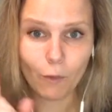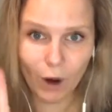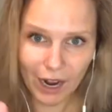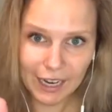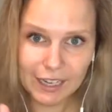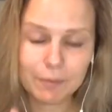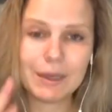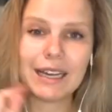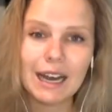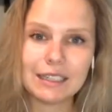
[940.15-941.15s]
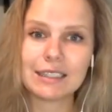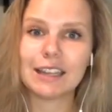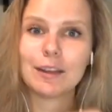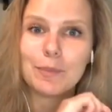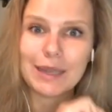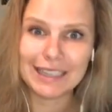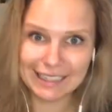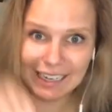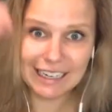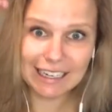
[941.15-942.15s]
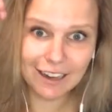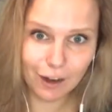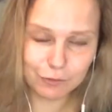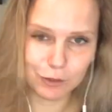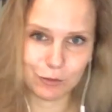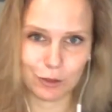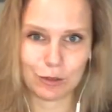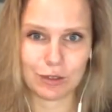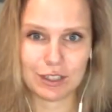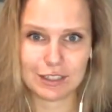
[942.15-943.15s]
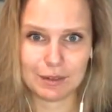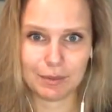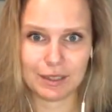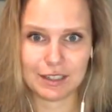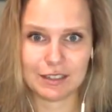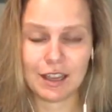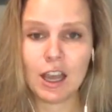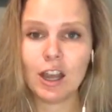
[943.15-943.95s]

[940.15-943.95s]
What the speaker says: Why? Because at the beginning of your virtual assistant business,